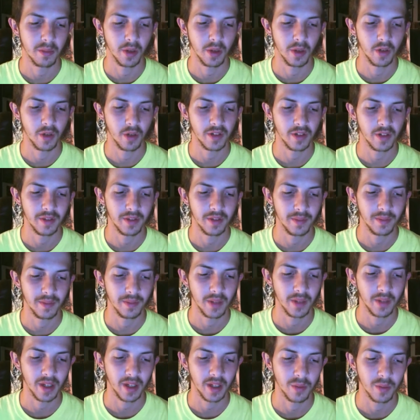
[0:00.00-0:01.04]
felt like
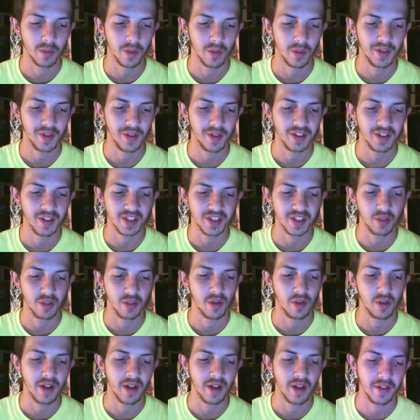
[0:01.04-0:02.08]
a more realistic,
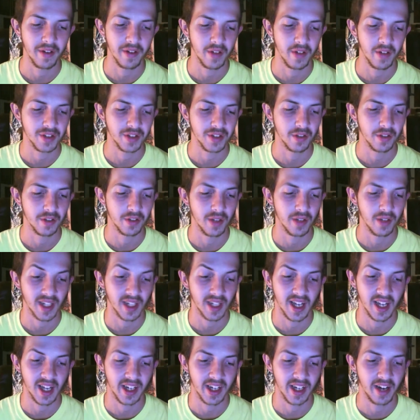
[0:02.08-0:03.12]
well-rounded version of what the kind
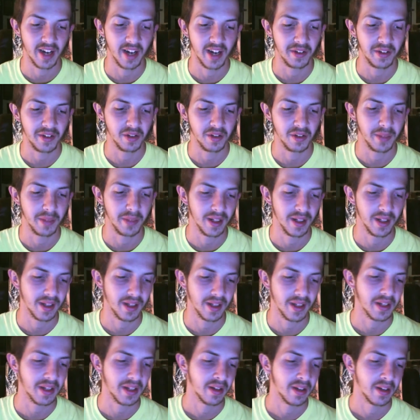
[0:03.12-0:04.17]
of character would be like.
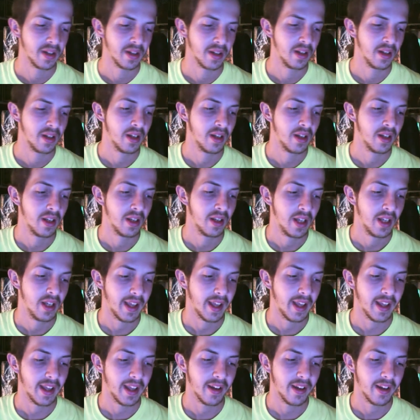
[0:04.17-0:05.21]

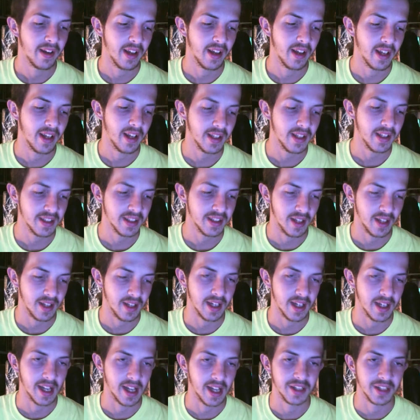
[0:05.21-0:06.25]
And I liked it a lot,
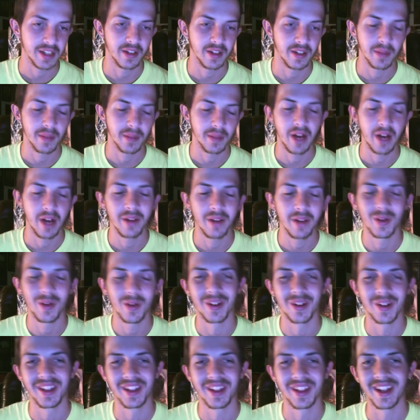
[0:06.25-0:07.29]
actually, probably more
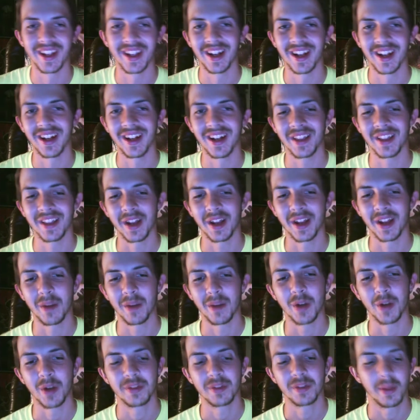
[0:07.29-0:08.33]
than
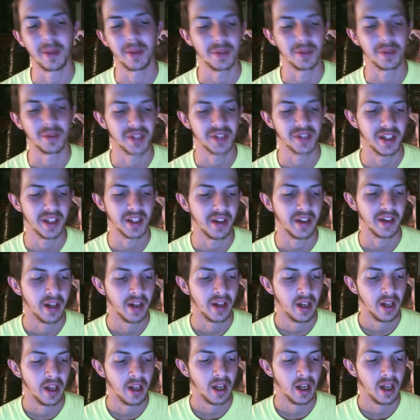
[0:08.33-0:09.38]
most people did.
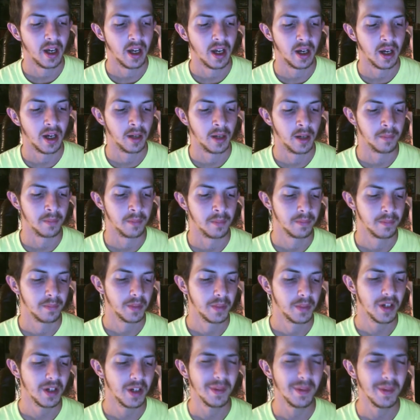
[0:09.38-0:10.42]
Could
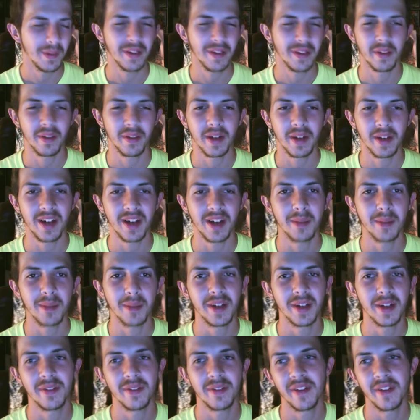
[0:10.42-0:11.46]
it be within my top 10
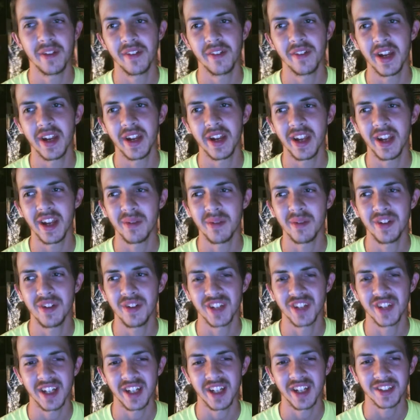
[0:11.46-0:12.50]
favorite Van Damme movies? Again,
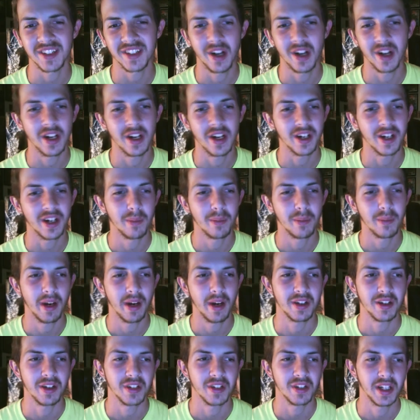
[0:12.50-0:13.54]
it's hard to compare it to,
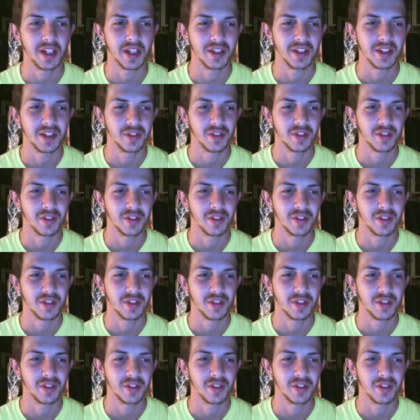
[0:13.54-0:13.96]
like, his,